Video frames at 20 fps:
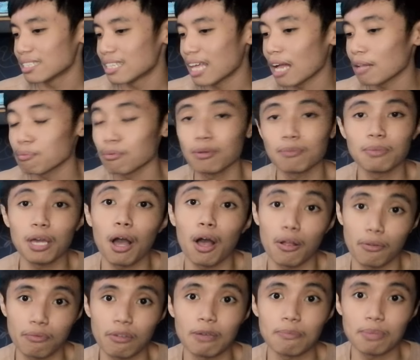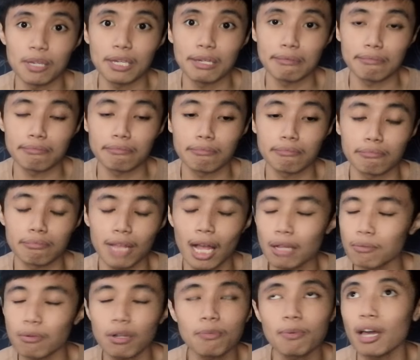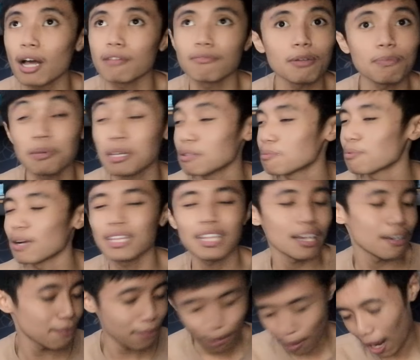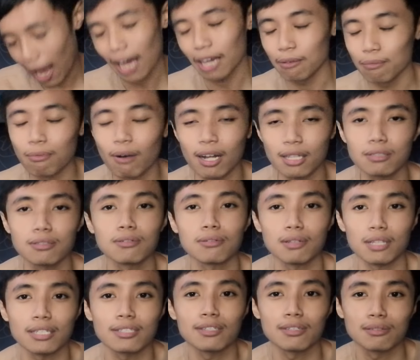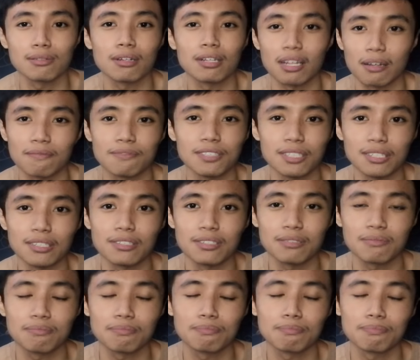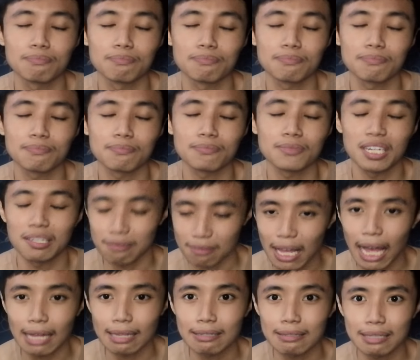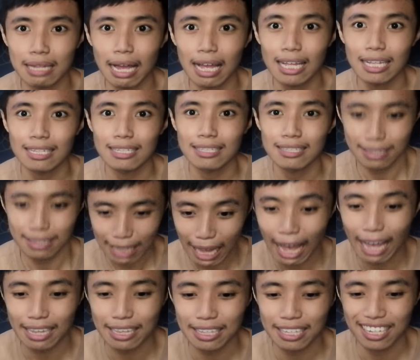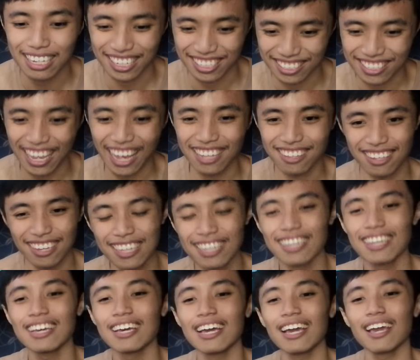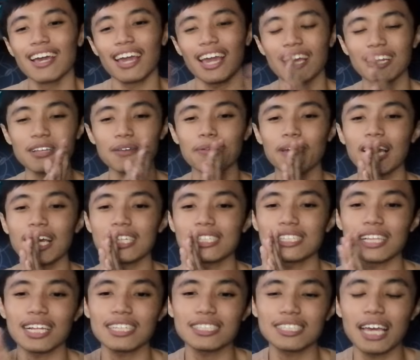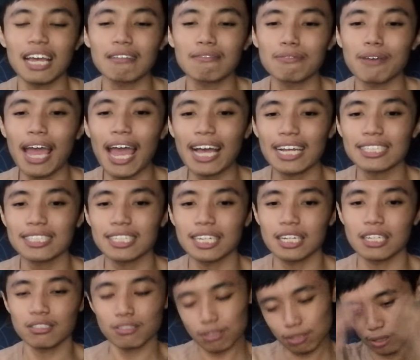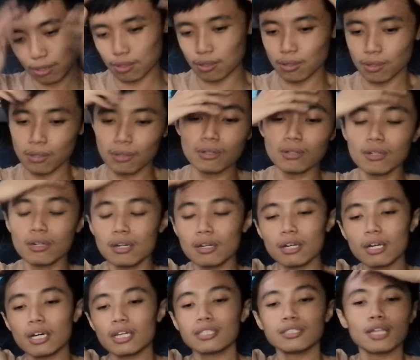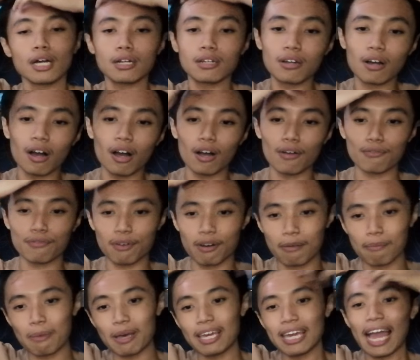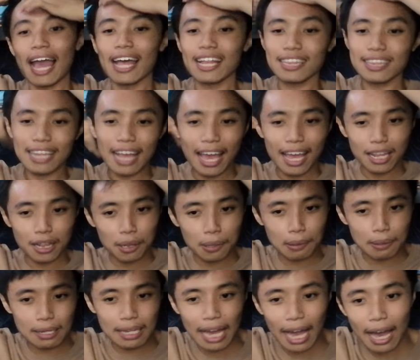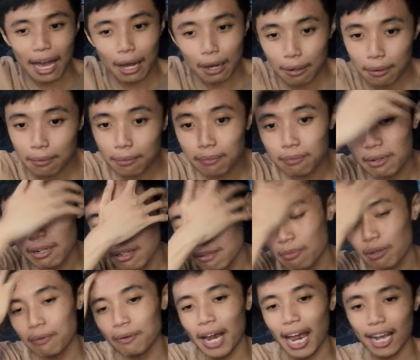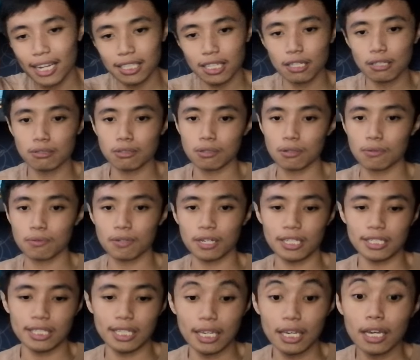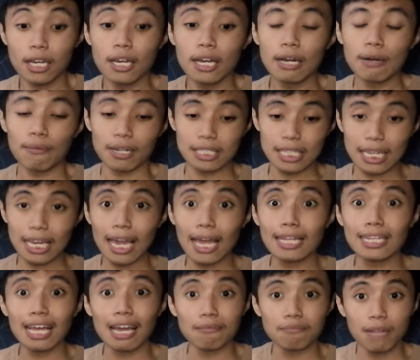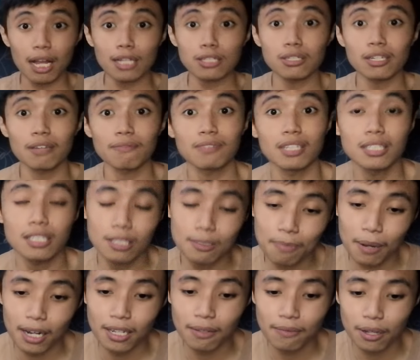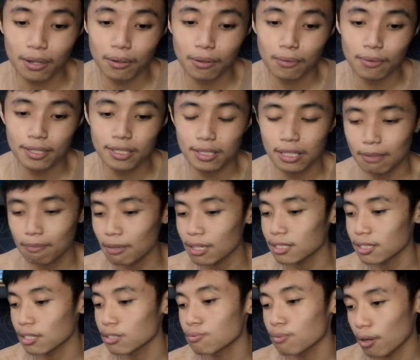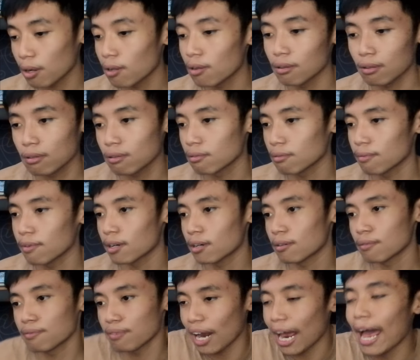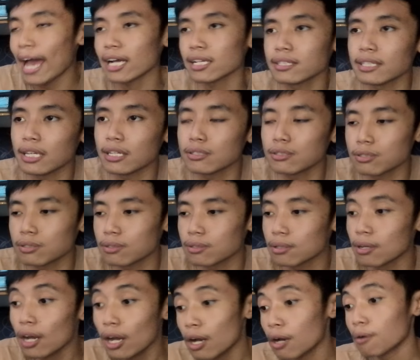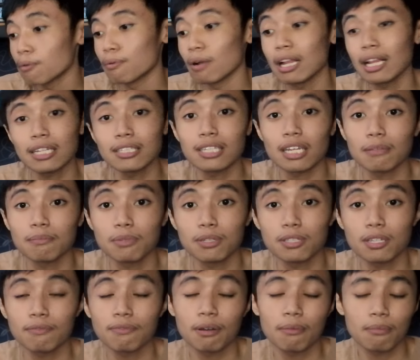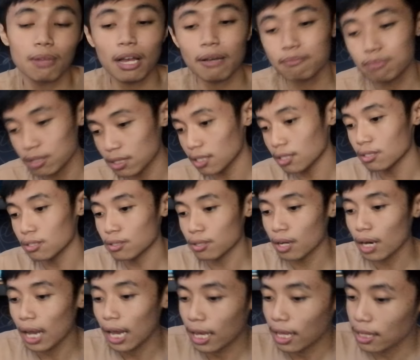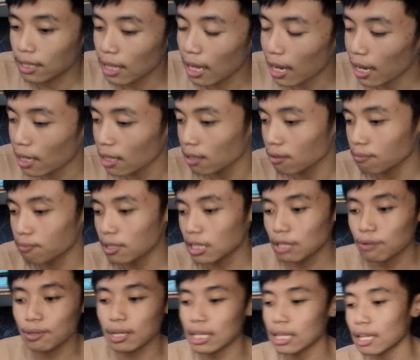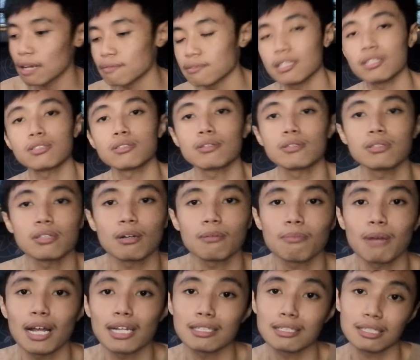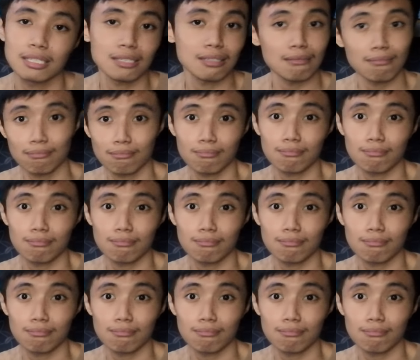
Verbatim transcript: That will be on repeat. That will be on repeat whenever I want to listen to Love Senior. That's that. That is that. Anyways, let's get reacting to the cover by Anda and Lookkaew. We'll be reacting to Crazy. Once again, I'm not sure if this is part of the OST, but since we're reacting to related music from Love Senior, and I really, really love these two so much.